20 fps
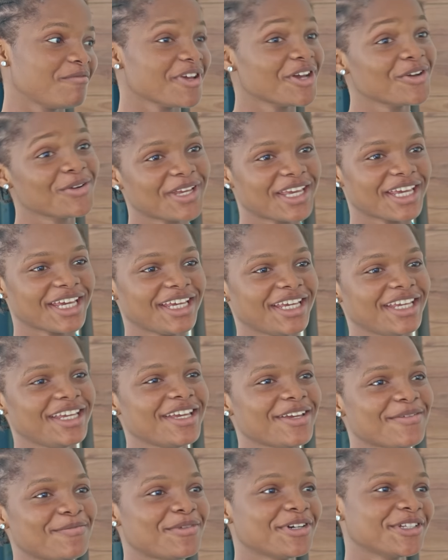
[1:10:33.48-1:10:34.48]

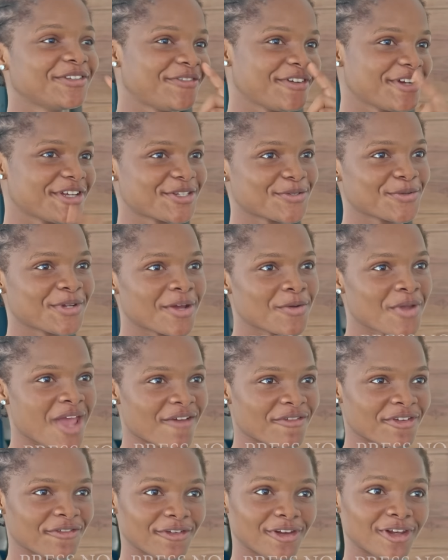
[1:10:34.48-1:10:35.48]
Okay, but first, what are we
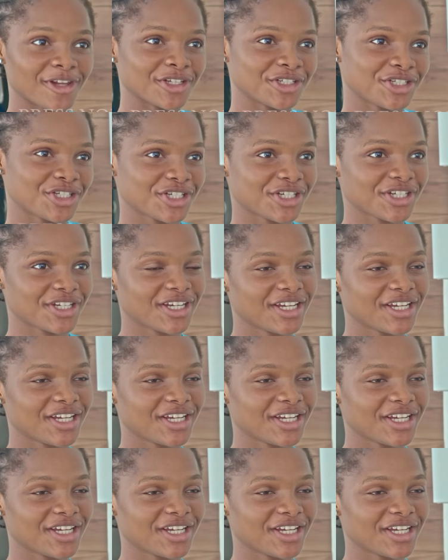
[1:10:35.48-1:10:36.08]
having for lunch?